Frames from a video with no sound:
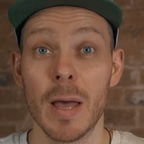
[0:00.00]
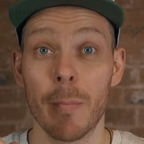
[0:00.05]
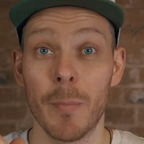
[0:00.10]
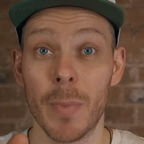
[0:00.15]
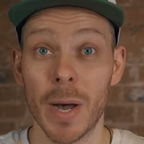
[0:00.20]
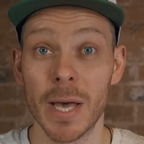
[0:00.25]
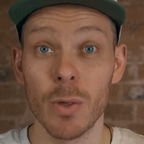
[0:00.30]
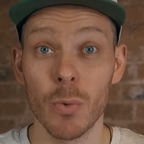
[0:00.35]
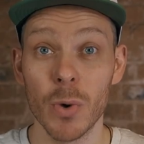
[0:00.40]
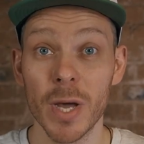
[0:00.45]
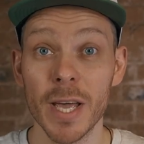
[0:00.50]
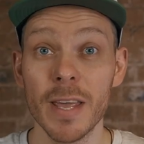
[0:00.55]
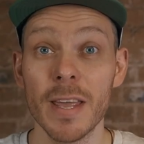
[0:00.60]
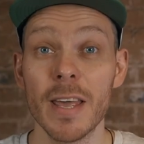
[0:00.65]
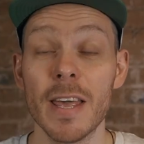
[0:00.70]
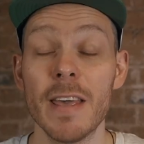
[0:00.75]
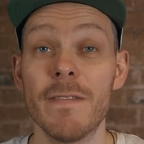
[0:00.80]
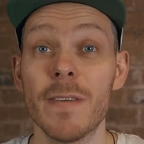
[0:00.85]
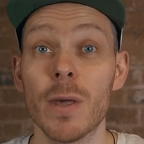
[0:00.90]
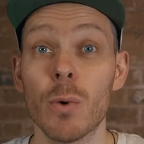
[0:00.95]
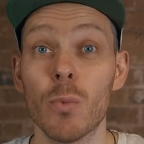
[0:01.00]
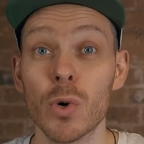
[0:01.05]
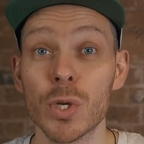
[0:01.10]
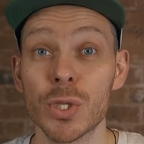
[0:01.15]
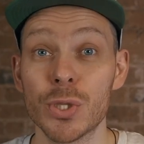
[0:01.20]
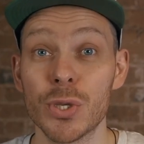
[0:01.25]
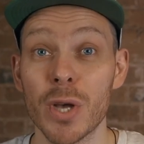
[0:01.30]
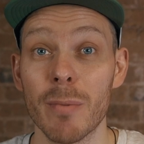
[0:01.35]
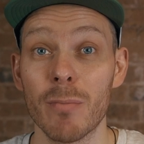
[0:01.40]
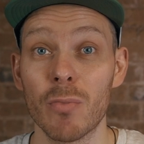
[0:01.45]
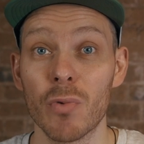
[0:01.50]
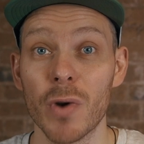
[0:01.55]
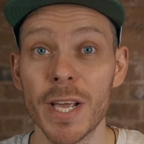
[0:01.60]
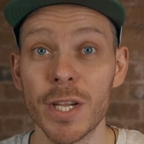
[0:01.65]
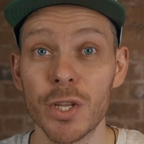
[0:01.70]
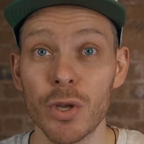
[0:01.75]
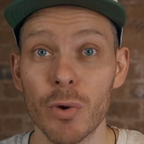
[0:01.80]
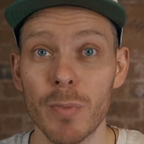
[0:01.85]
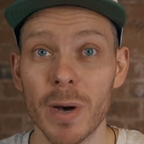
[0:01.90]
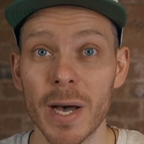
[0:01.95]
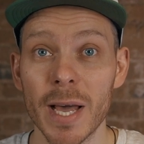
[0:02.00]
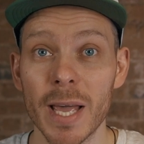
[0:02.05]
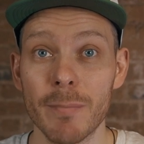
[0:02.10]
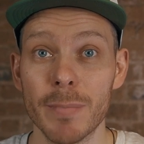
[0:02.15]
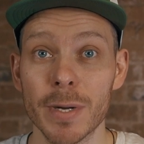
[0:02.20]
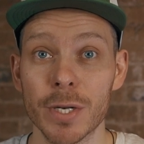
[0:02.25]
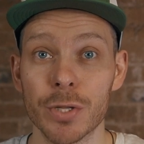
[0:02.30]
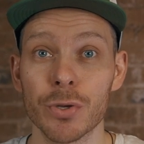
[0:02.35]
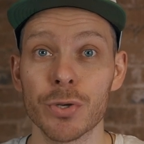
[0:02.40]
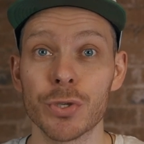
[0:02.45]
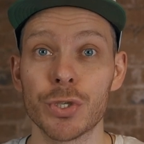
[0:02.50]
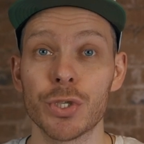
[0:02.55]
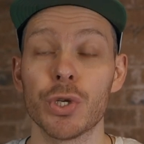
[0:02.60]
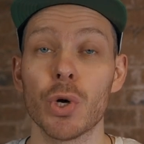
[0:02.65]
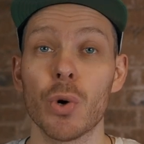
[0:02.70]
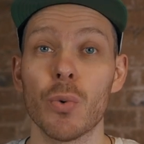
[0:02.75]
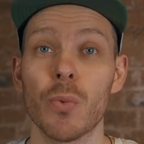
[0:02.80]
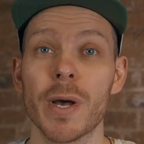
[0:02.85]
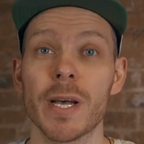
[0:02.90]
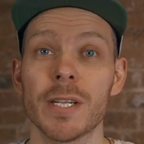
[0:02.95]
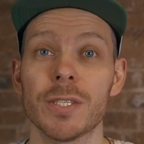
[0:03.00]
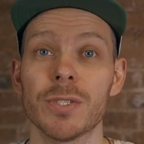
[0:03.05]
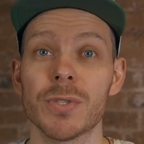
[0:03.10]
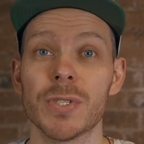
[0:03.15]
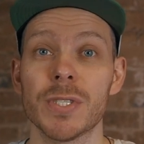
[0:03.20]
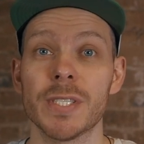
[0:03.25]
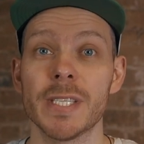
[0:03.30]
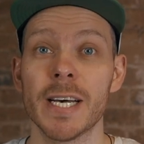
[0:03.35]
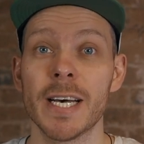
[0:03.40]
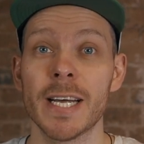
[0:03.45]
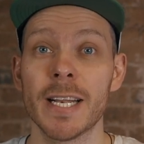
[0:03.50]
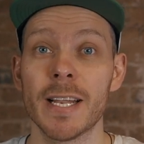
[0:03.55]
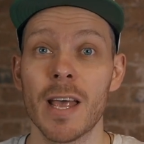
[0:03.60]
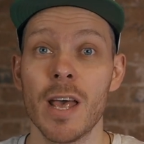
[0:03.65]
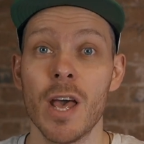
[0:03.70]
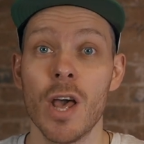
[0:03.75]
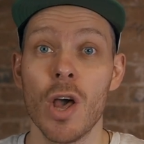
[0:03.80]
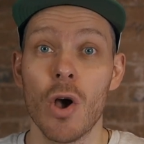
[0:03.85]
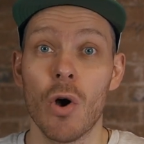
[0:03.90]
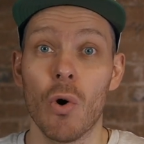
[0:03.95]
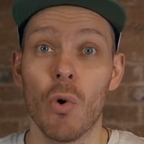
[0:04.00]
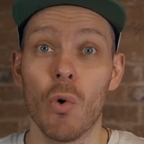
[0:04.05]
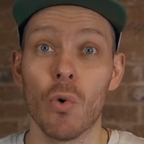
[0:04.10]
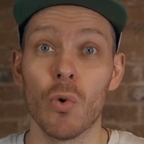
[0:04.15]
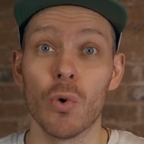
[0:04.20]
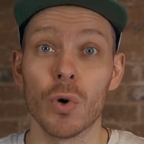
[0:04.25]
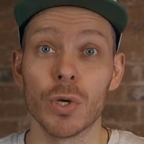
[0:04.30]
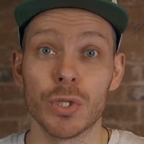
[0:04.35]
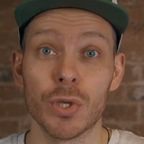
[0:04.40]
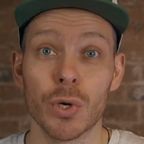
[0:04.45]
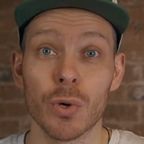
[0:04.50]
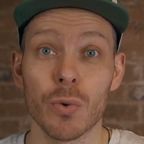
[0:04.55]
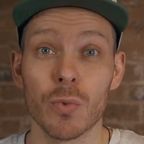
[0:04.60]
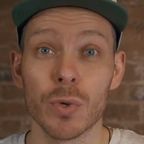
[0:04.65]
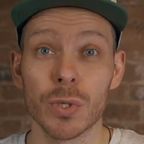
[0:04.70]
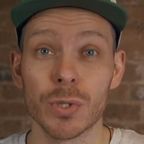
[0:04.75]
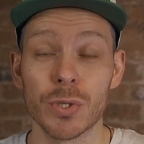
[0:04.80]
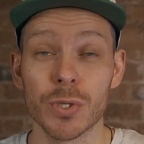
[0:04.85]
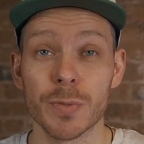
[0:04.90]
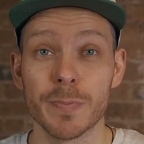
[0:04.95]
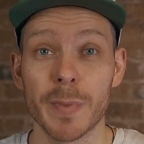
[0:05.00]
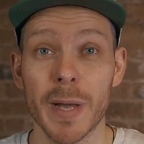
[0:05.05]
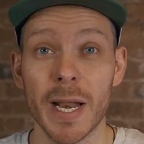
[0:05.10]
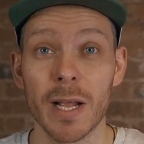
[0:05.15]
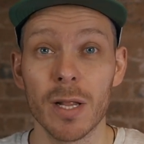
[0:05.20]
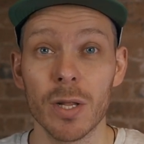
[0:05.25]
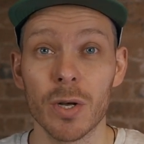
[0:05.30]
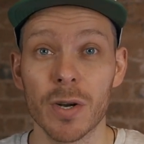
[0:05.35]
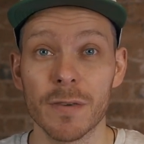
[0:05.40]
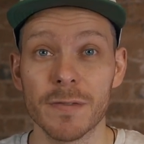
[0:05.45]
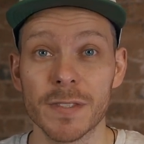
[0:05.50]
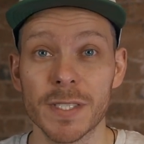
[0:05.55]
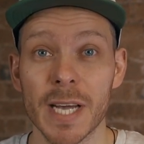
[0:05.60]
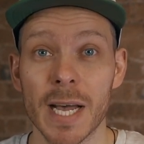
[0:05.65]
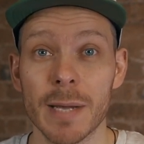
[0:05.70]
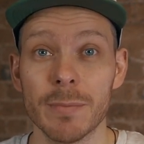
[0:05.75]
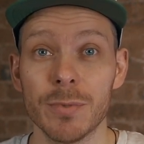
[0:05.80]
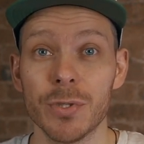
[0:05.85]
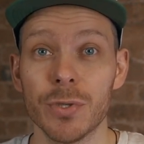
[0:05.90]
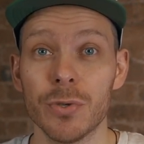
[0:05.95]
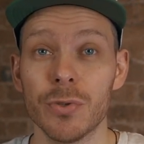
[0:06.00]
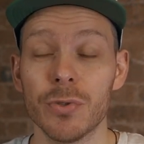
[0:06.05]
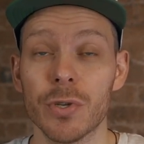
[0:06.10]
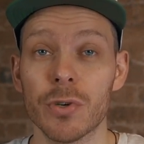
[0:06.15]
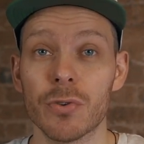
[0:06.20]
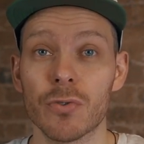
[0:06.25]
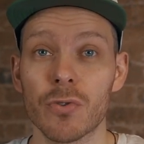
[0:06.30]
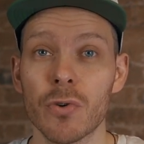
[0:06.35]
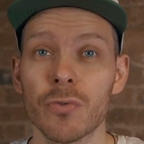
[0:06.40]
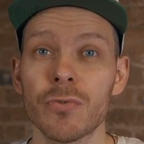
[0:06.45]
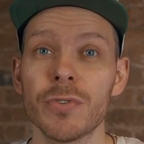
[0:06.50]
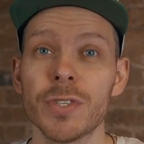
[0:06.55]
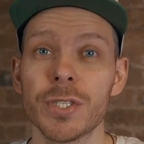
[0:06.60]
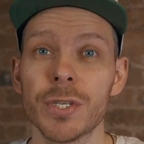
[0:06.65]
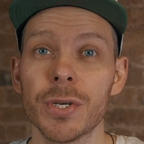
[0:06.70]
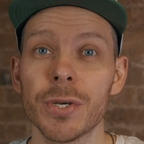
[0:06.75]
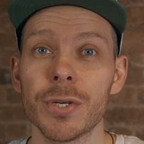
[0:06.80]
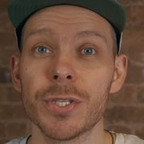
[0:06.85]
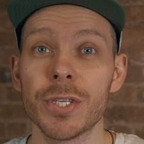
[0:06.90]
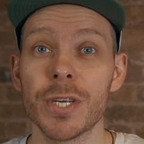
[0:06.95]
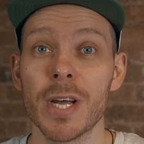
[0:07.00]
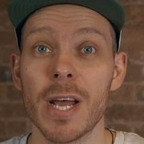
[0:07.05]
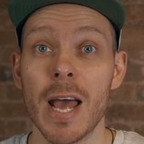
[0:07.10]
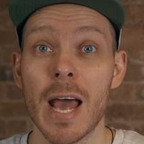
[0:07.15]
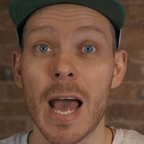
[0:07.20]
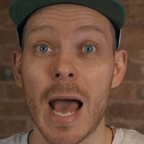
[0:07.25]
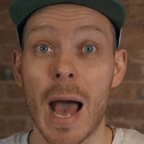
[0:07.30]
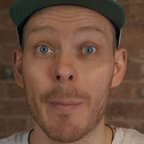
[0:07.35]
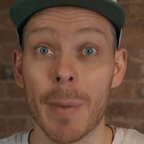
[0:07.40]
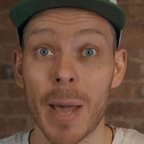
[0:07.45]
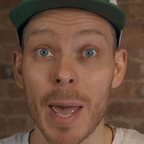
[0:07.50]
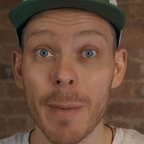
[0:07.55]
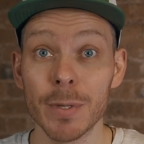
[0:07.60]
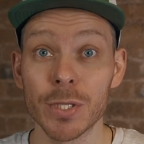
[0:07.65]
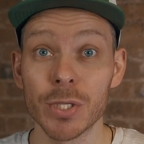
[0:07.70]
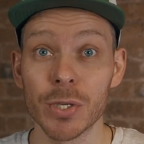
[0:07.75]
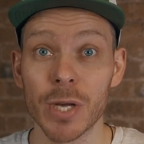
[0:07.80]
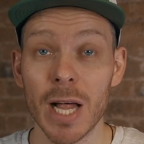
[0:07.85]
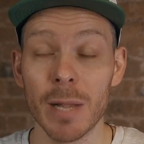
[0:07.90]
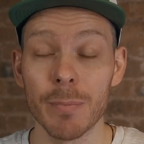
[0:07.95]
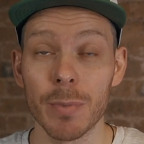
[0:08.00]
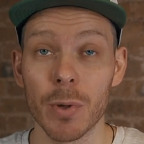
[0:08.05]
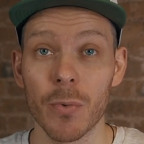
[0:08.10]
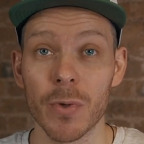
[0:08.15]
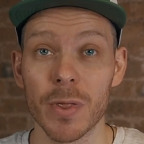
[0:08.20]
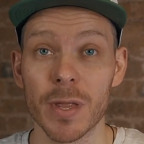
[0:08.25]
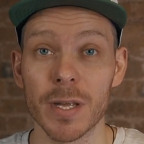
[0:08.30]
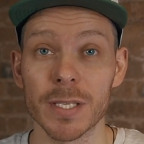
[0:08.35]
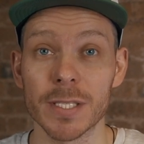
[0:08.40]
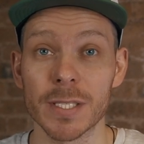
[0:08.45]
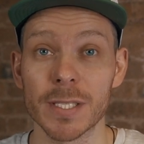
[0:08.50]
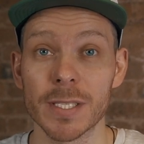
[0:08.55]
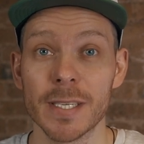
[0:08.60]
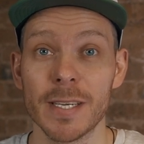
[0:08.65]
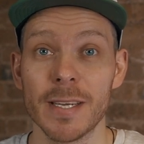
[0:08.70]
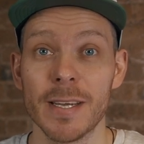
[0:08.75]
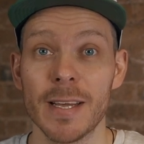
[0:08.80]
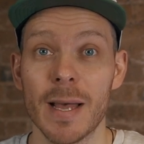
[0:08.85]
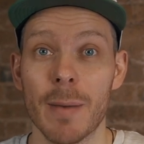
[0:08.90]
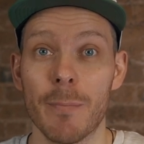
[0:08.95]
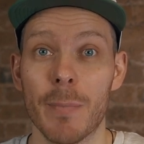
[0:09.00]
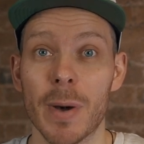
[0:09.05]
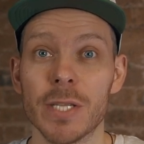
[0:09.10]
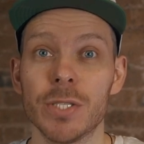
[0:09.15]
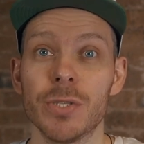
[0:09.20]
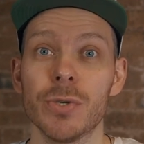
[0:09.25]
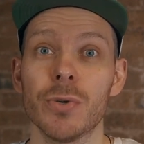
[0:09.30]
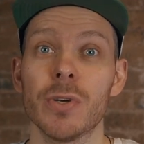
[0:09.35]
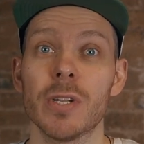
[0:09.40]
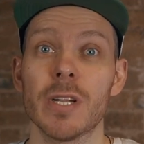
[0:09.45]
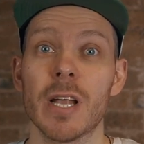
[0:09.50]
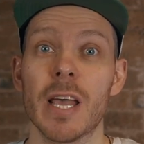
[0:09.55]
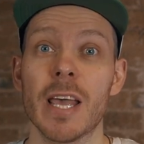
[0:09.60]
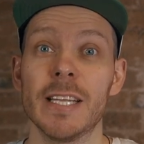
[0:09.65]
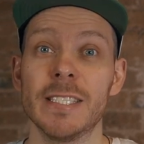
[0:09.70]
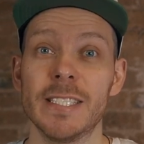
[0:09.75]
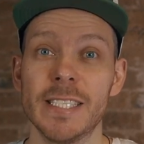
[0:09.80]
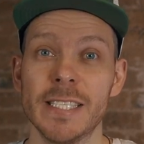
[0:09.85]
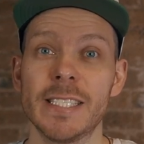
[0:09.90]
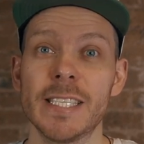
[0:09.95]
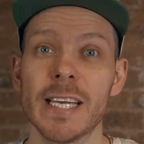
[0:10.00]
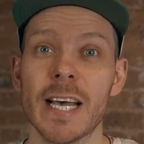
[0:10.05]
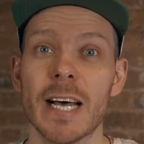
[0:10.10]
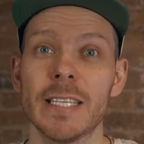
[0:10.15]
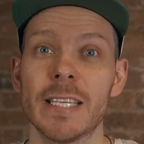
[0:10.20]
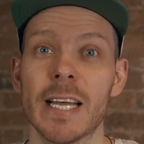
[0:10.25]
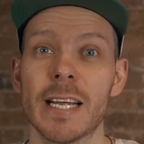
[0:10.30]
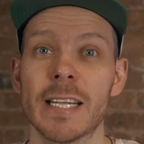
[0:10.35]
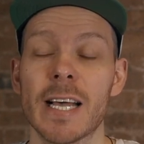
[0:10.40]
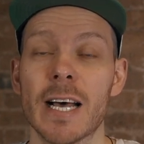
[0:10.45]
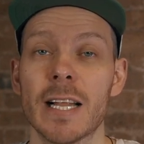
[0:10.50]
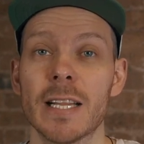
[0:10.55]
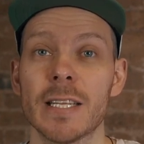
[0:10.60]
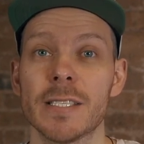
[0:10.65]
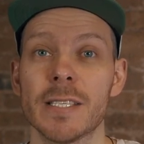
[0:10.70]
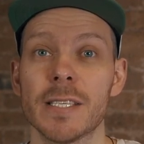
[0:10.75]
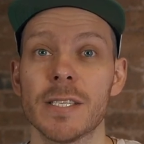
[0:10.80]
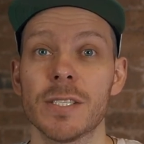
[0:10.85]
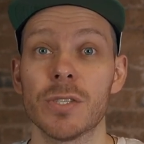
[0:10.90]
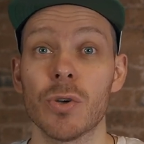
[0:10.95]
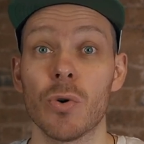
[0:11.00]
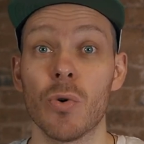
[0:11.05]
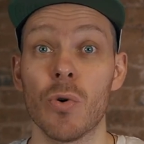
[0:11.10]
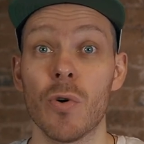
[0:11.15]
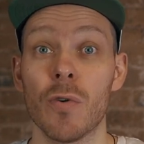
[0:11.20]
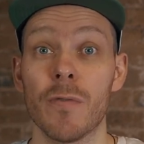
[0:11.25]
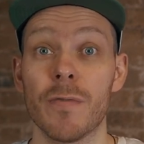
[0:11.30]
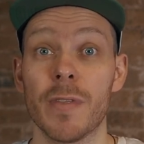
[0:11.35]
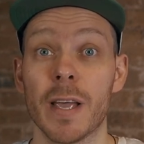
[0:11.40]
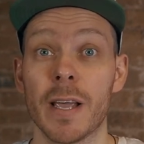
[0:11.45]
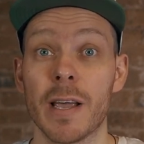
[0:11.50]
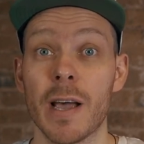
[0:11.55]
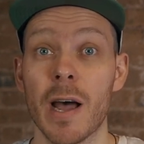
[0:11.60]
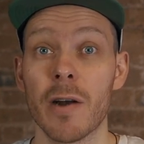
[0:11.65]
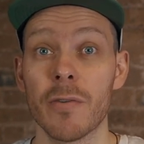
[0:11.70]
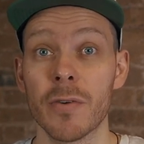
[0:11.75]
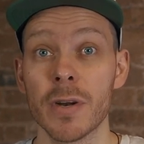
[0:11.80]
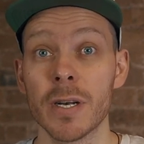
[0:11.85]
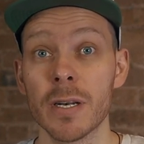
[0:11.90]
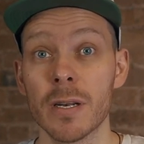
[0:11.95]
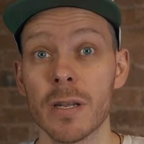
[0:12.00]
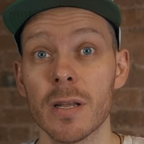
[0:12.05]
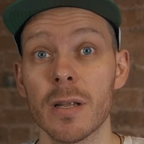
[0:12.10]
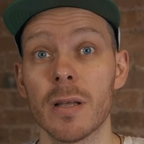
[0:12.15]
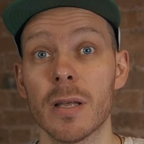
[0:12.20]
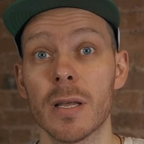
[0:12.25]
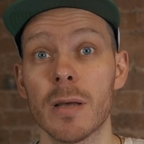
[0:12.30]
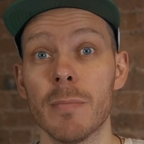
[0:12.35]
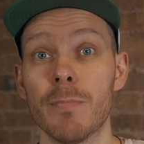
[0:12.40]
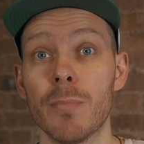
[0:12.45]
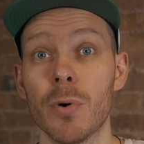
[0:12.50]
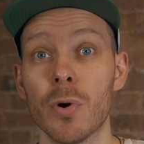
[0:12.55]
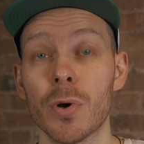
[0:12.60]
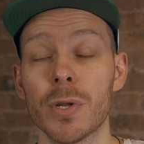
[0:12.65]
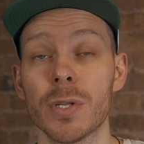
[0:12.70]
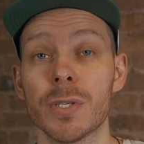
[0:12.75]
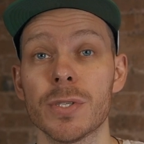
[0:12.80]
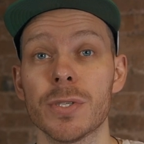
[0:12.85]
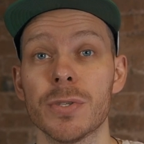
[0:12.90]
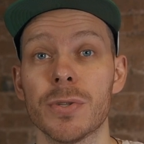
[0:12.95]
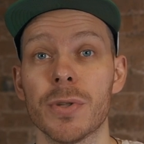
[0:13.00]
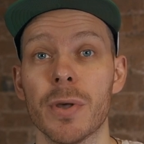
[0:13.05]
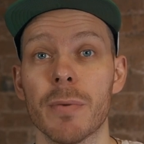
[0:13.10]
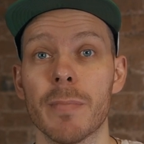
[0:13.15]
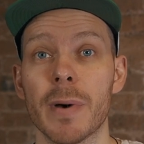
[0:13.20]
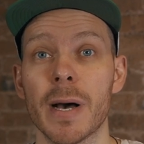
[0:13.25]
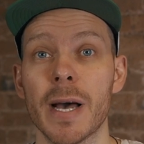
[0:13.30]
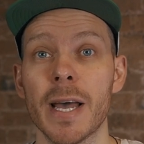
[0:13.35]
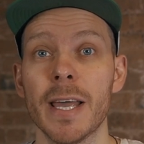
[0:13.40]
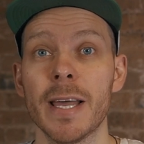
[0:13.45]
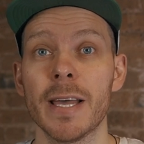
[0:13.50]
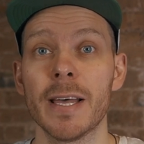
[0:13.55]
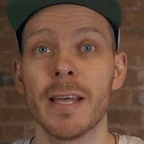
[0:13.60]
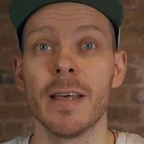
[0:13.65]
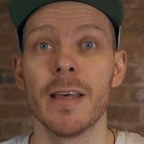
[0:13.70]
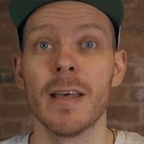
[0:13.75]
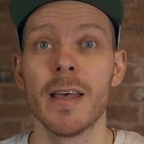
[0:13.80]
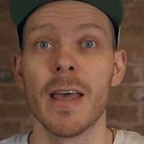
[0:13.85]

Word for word: By the way, if you want to upgrade your bike but not sure where to start or don't want to spend a lot of time doing your own research, I'm happy to help you with this by doing a detailed analysis of the current components on your bike